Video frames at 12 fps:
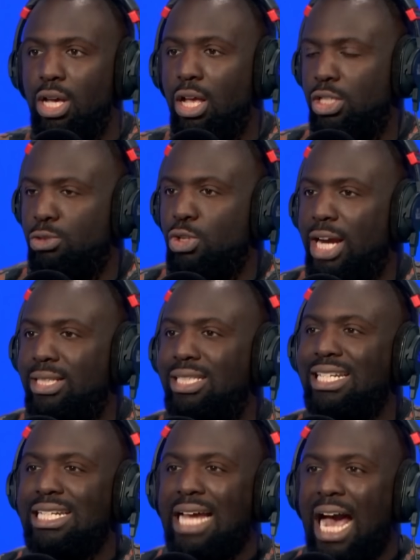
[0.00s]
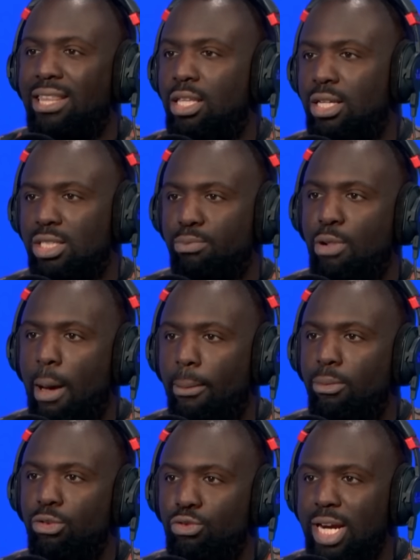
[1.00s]
just trying to deny that there's a
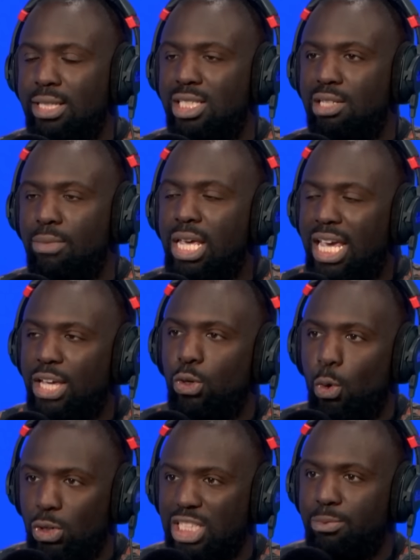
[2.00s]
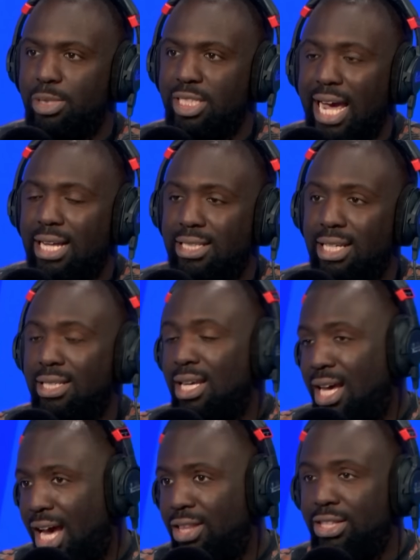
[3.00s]
problem of racism in order to protect it.
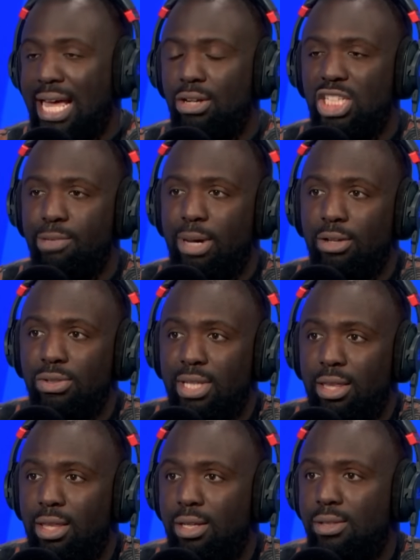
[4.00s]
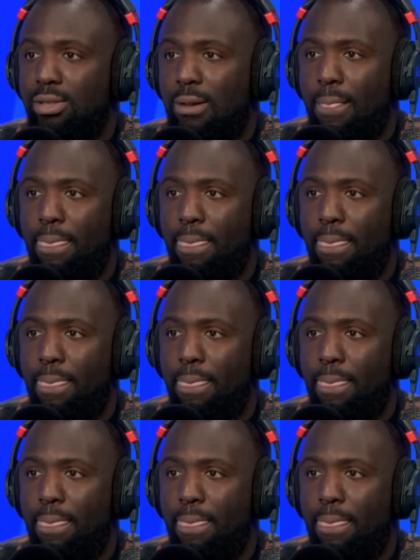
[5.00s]
And now she's come out and said this.